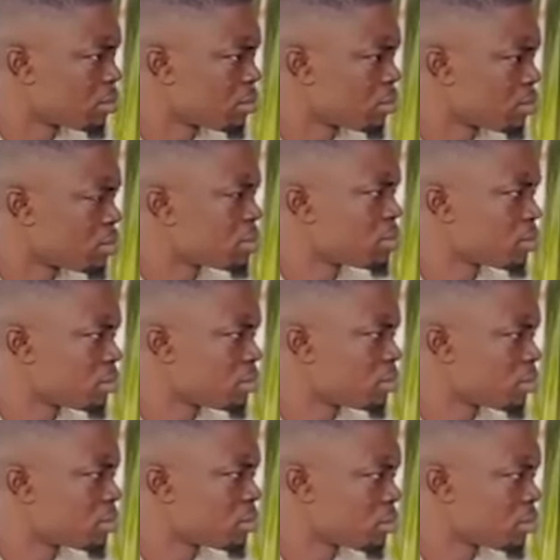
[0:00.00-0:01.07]

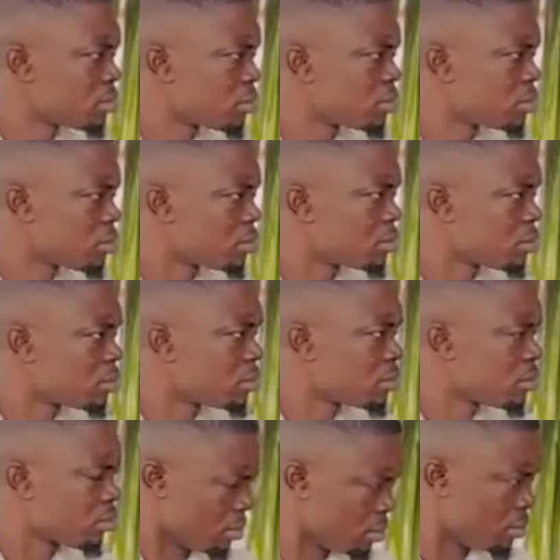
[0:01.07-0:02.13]

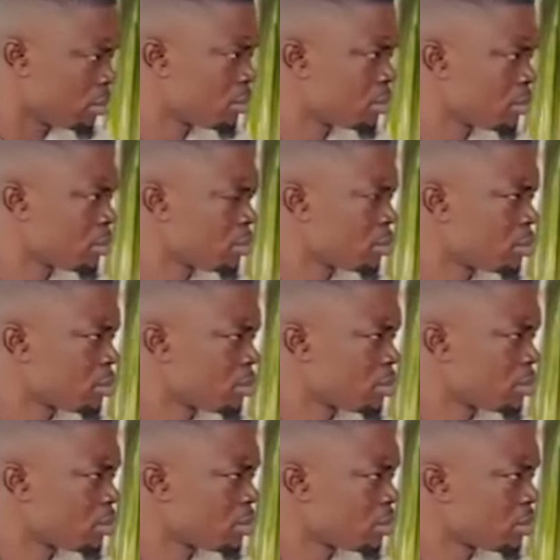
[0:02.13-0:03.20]

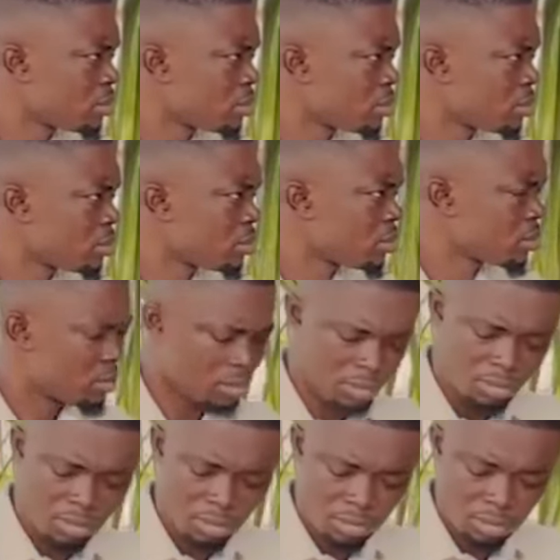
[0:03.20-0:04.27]

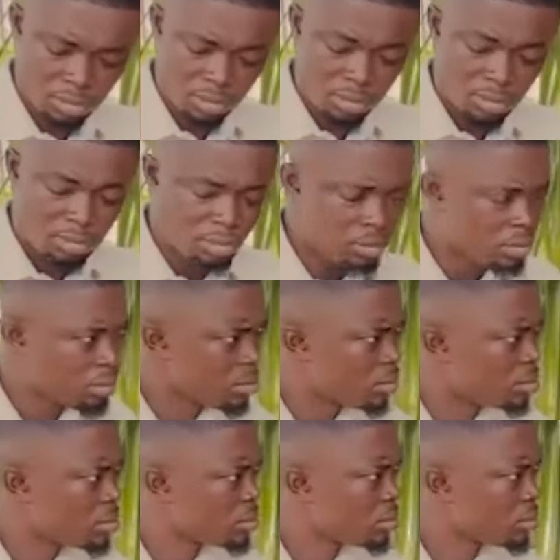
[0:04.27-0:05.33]

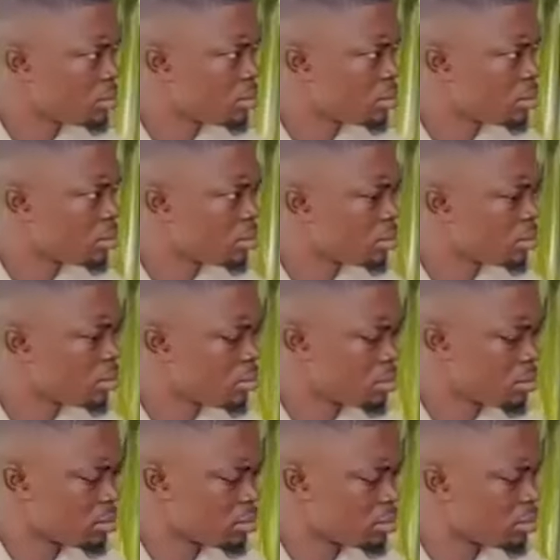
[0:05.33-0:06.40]

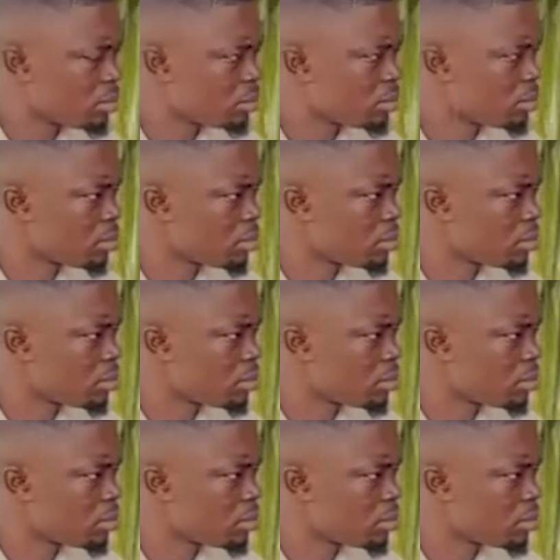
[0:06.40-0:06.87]
(silent)